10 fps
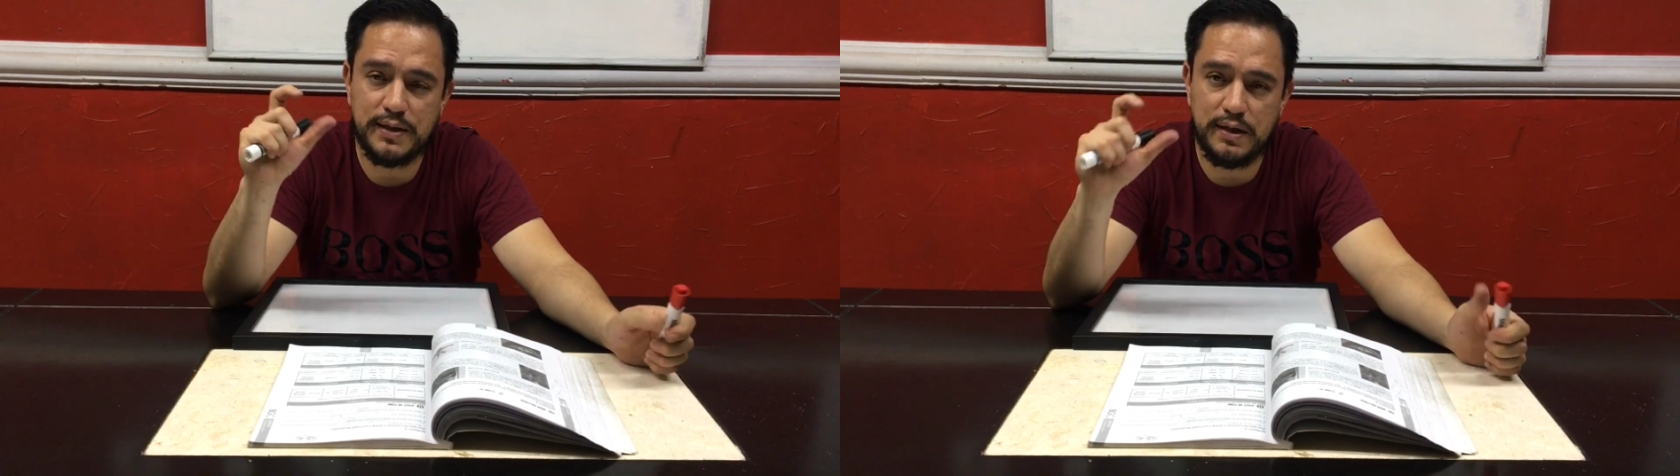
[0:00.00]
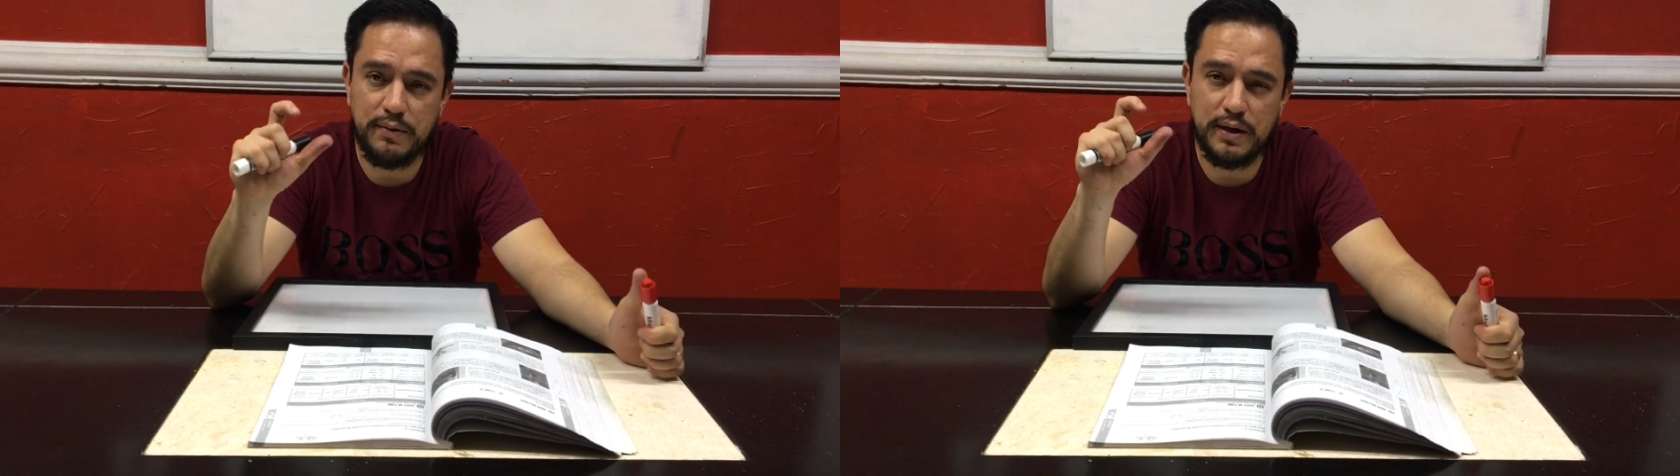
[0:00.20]

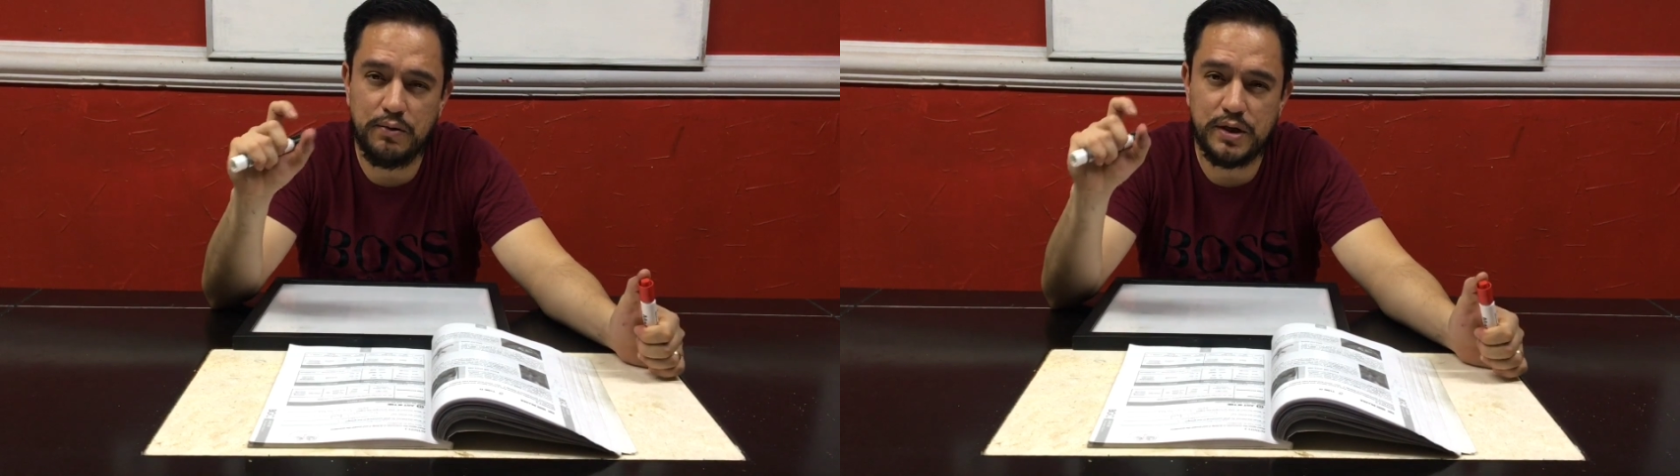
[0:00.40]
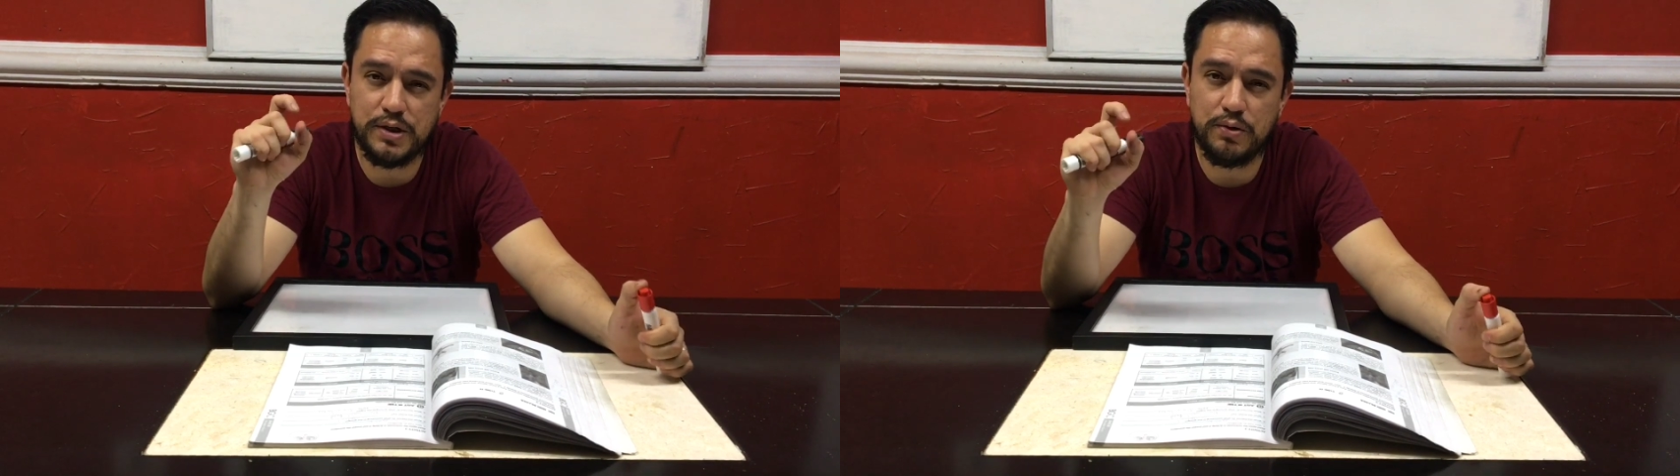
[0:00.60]
escribir
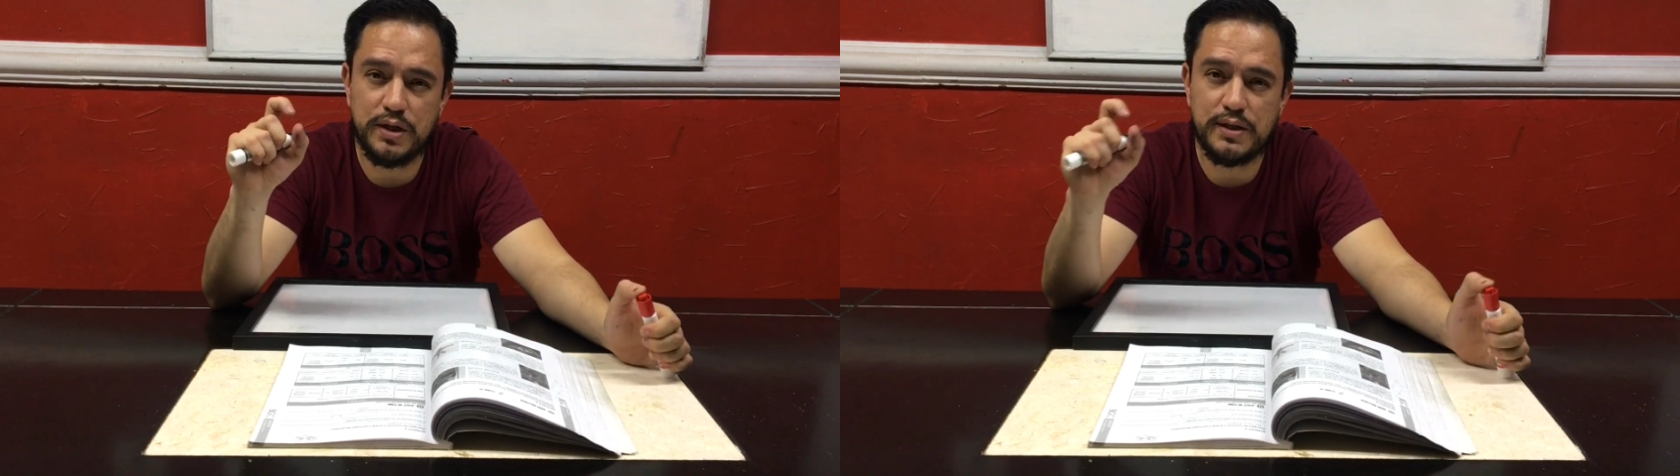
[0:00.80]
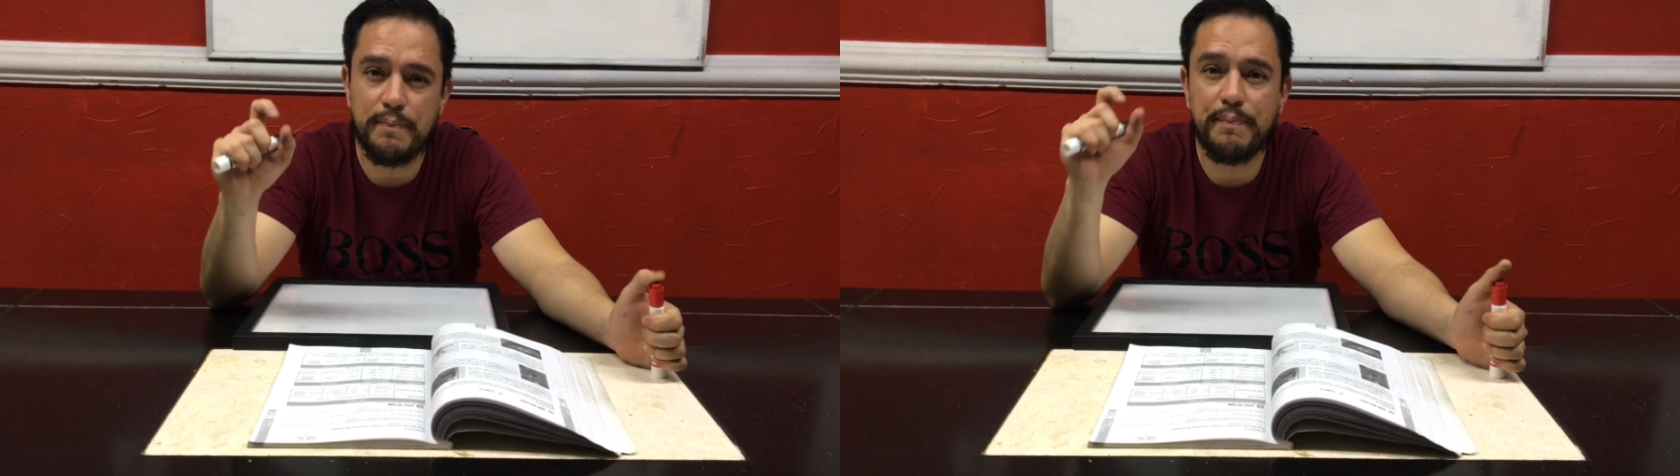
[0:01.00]

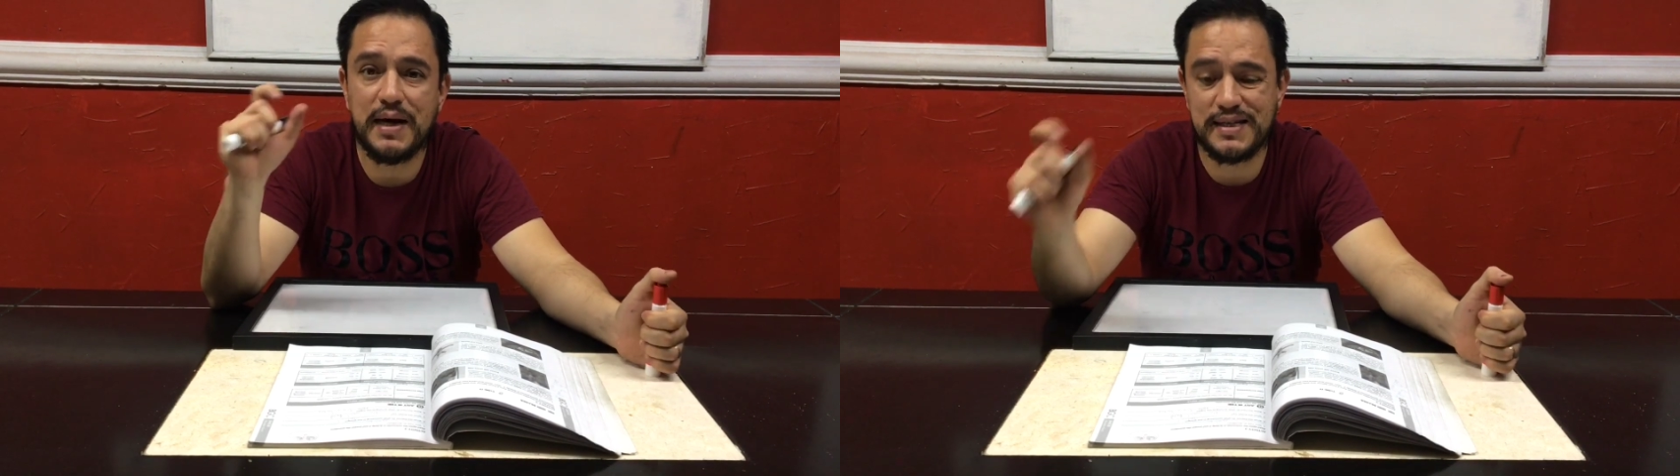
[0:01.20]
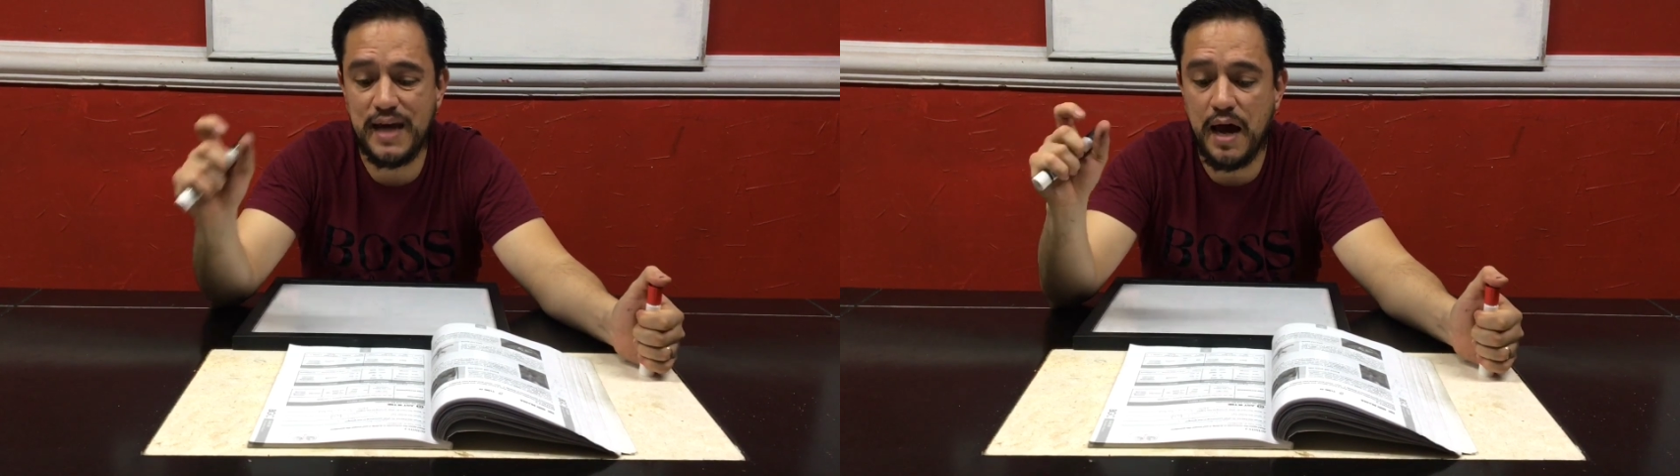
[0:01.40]
oraciones en
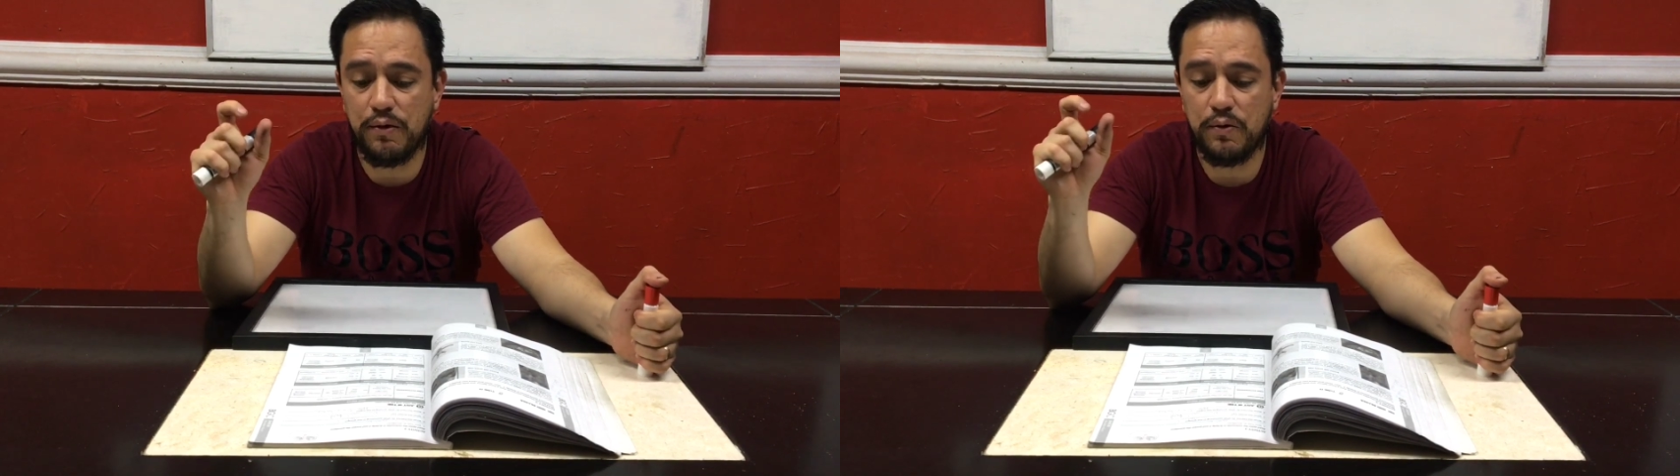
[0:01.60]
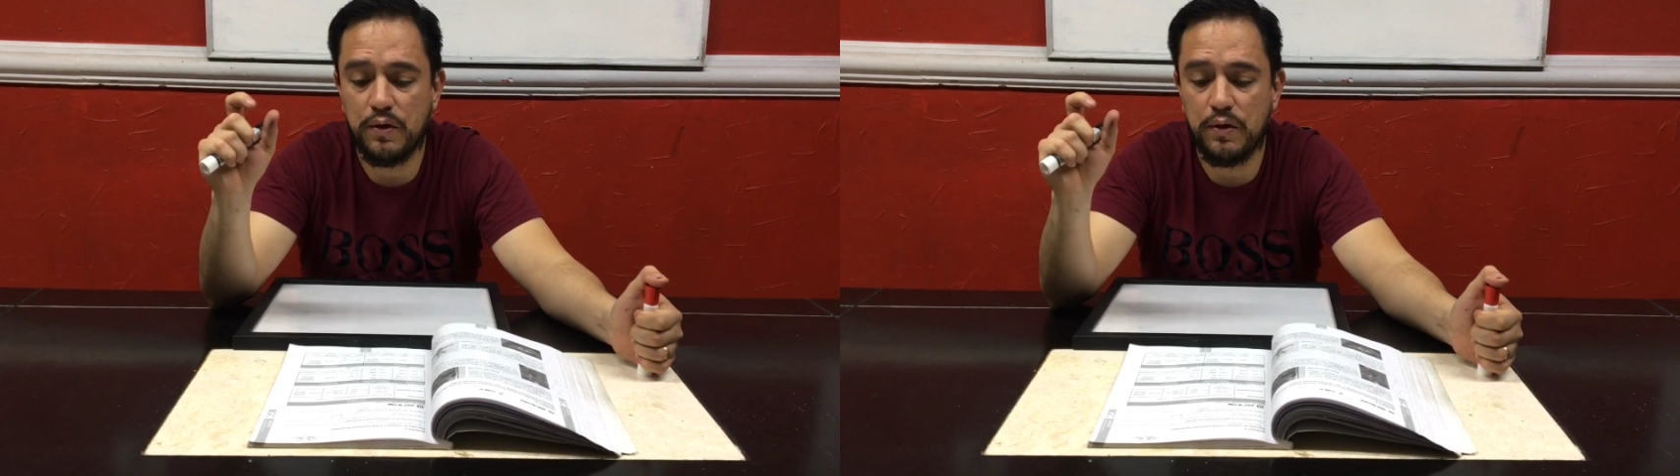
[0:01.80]
pasado.